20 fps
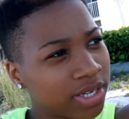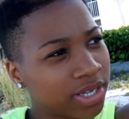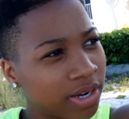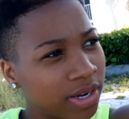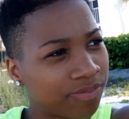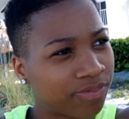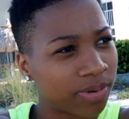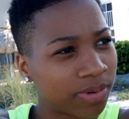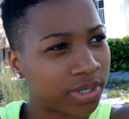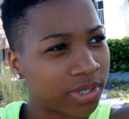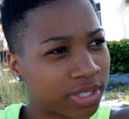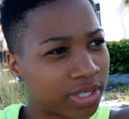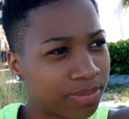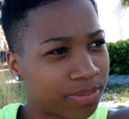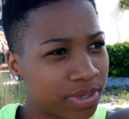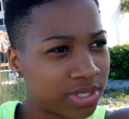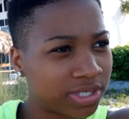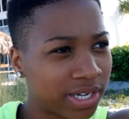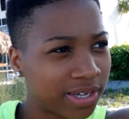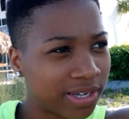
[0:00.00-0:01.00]
I'm from
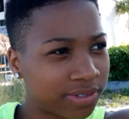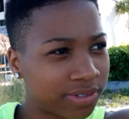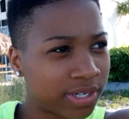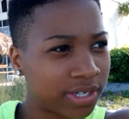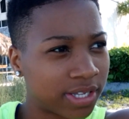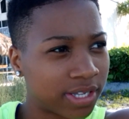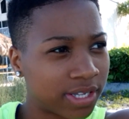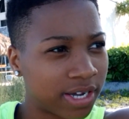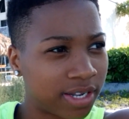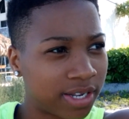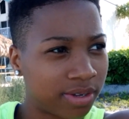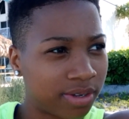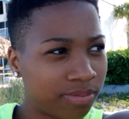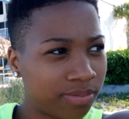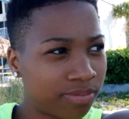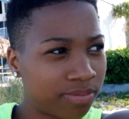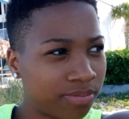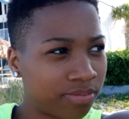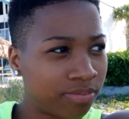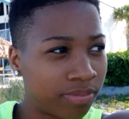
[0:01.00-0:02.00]
Columbia, South Carolina,
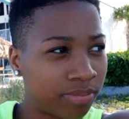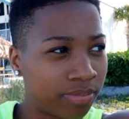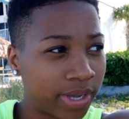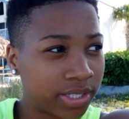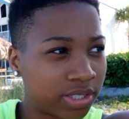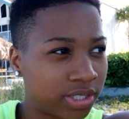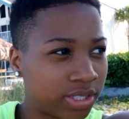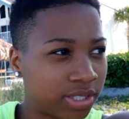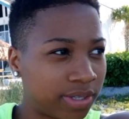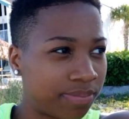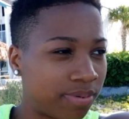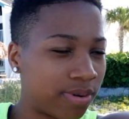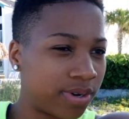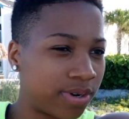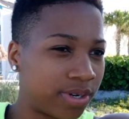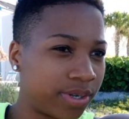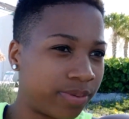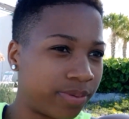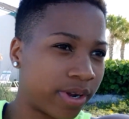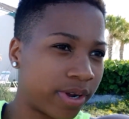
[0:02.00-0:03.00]
basically
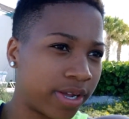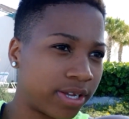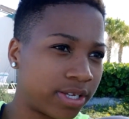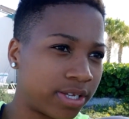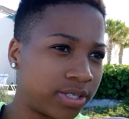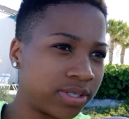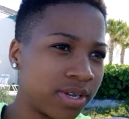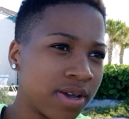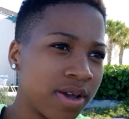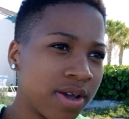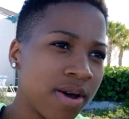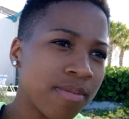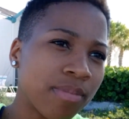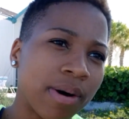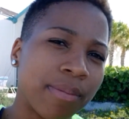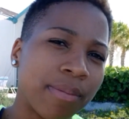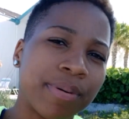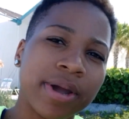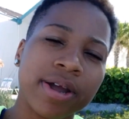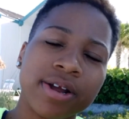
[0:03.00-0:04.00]
born and raised.
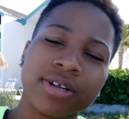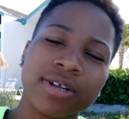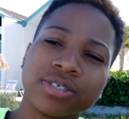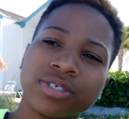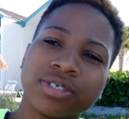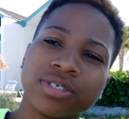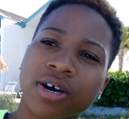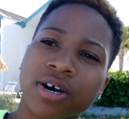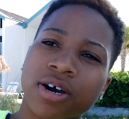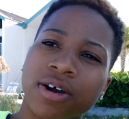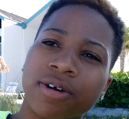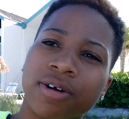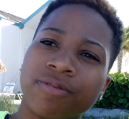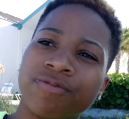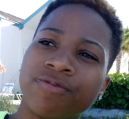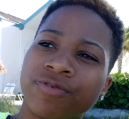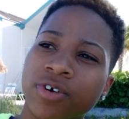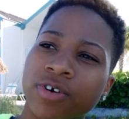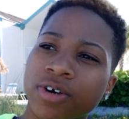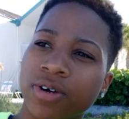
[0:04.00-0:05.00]
My parents are
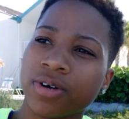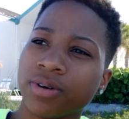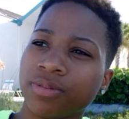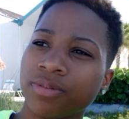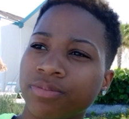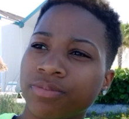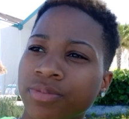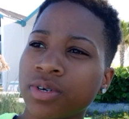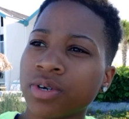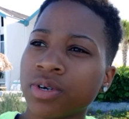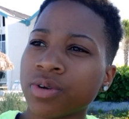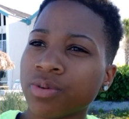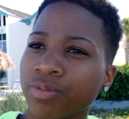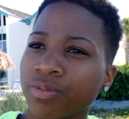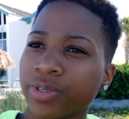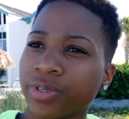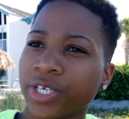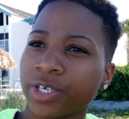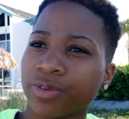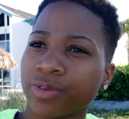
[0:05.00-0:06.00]
from
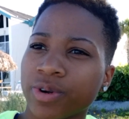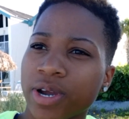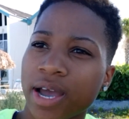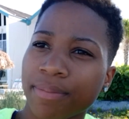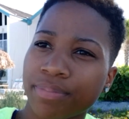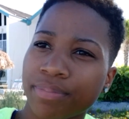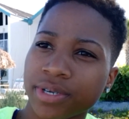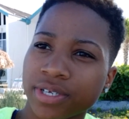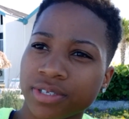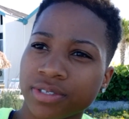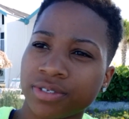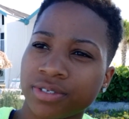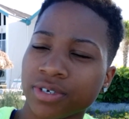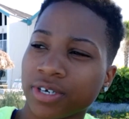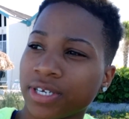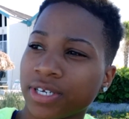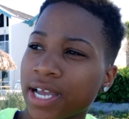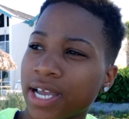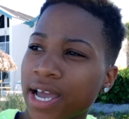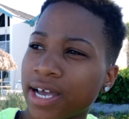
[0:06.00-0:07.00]
Roanoke Rapids
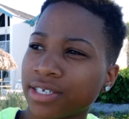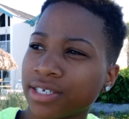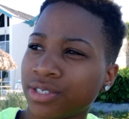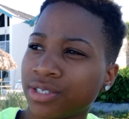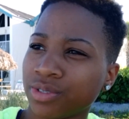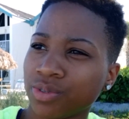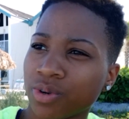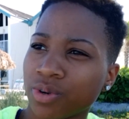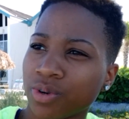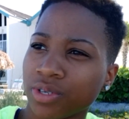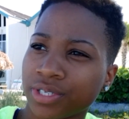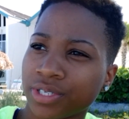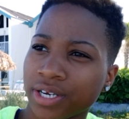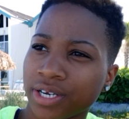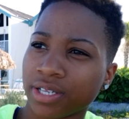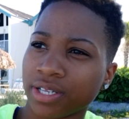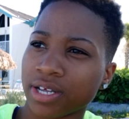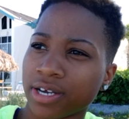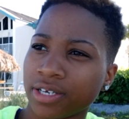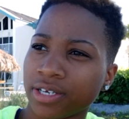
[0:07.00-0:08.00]
or Gaston, North
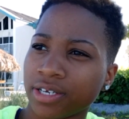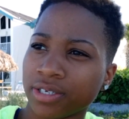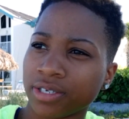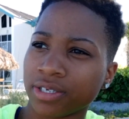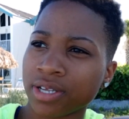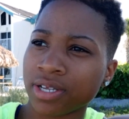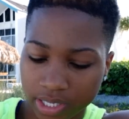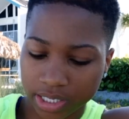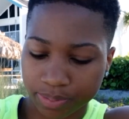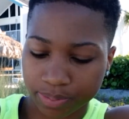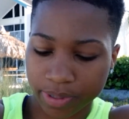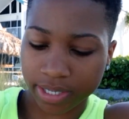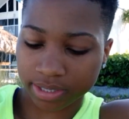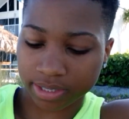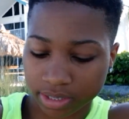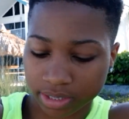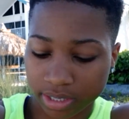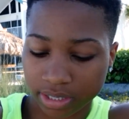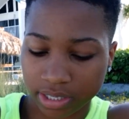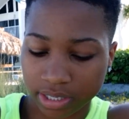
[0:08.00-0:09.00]
Carolina. That's
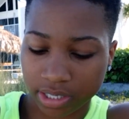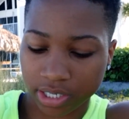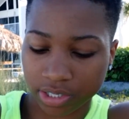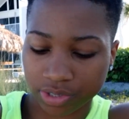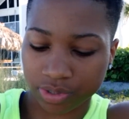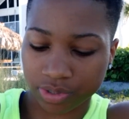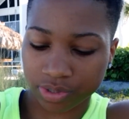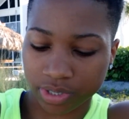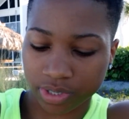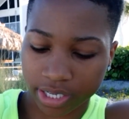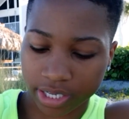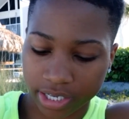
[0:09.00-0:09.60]
basically the country.